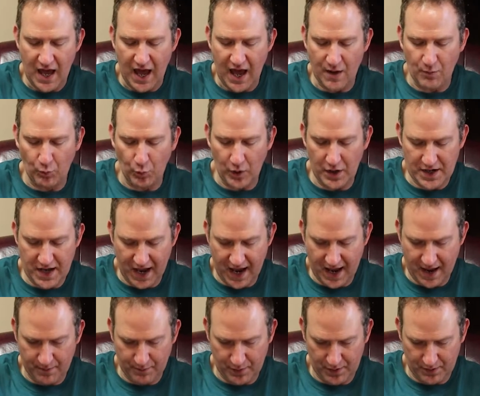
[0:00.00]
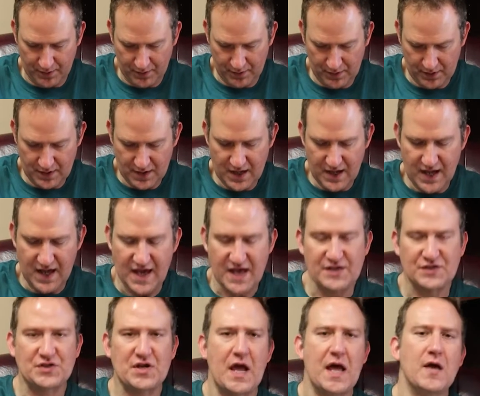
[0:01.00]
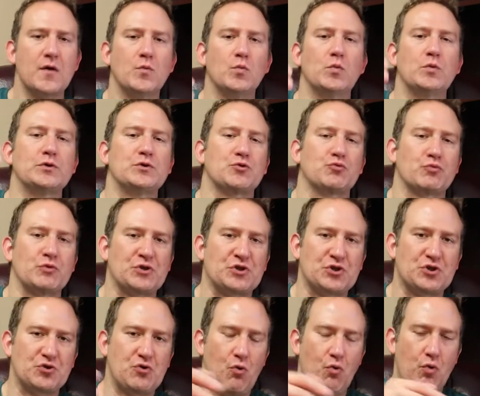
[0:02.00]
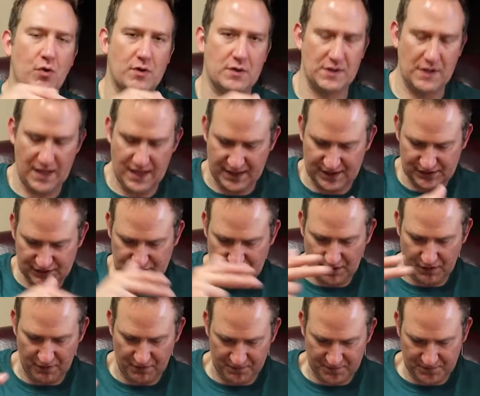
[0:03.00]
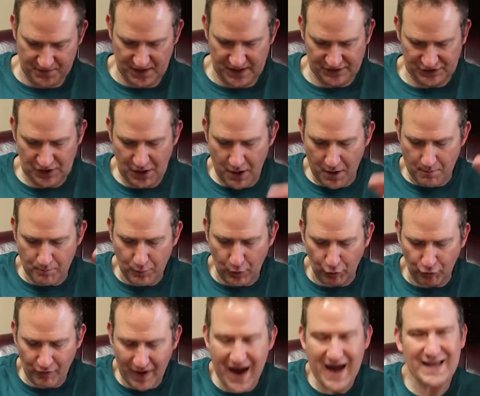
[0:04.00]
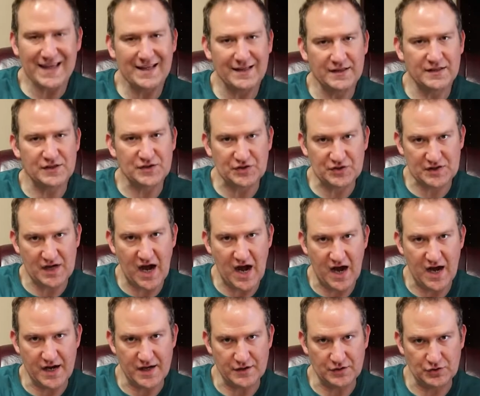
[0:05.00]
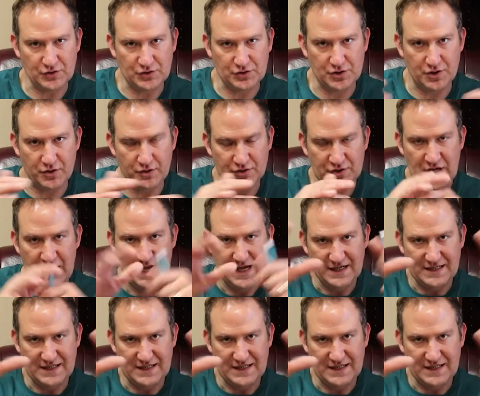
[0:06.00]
And what happened? His hand was restored like his other flesh. Miraculous signs, church.